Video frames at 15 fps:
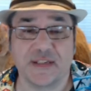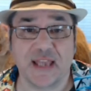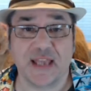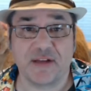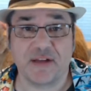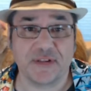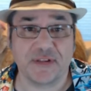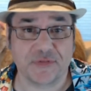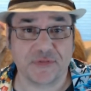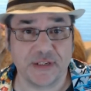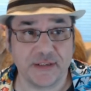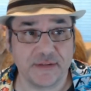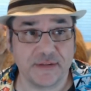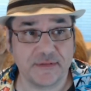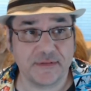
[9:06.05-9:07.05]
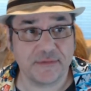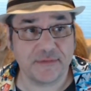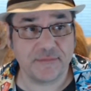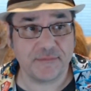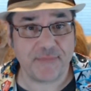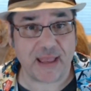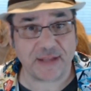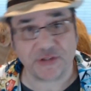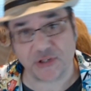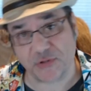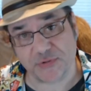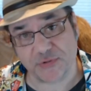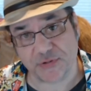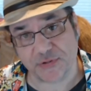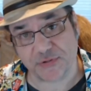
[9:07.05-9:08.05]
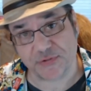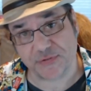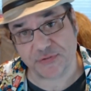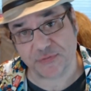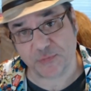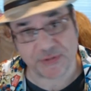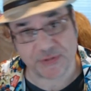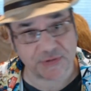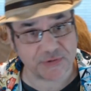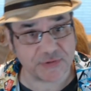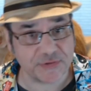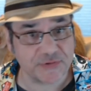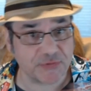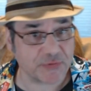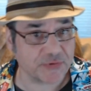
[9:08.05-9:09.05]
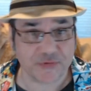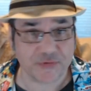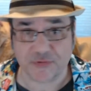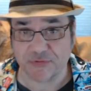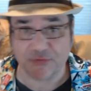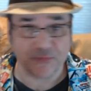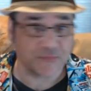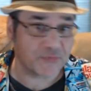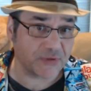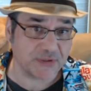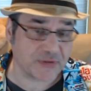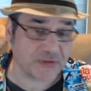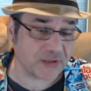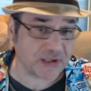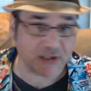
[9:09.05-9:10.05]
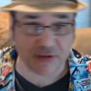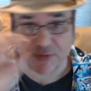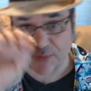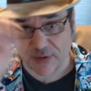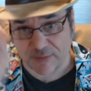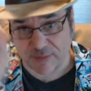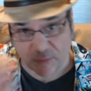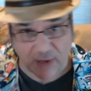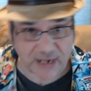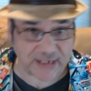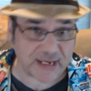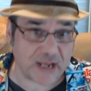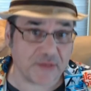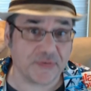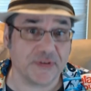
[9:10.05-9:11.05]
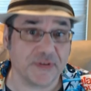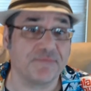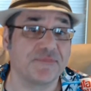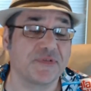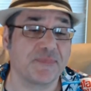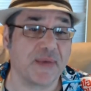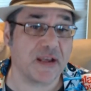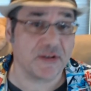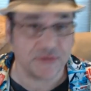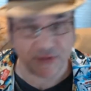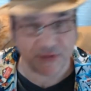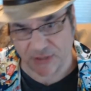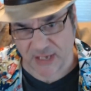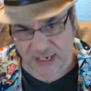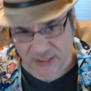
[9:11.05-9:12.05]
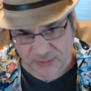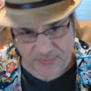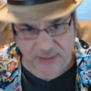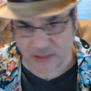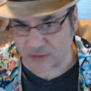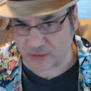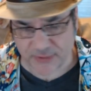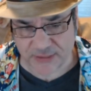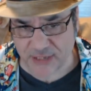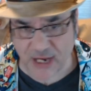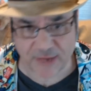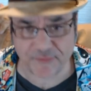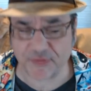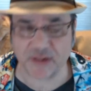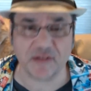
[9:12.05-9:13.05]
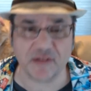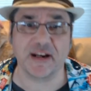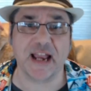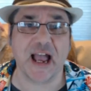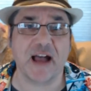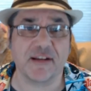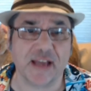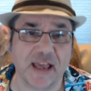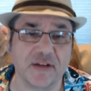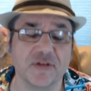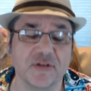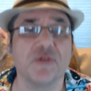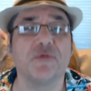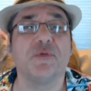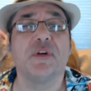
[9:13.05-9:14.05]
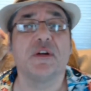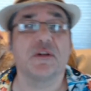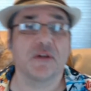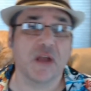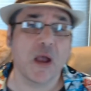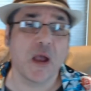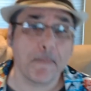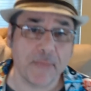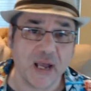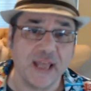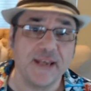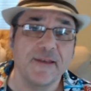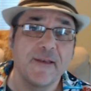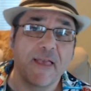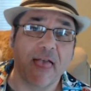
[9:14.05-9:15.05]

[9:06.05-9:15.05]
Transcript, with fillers: how different magic users, wizards, sorcerers, clerics, or whatever, write down the spells that you got to spend a little bit of time figuring out. I don't know. But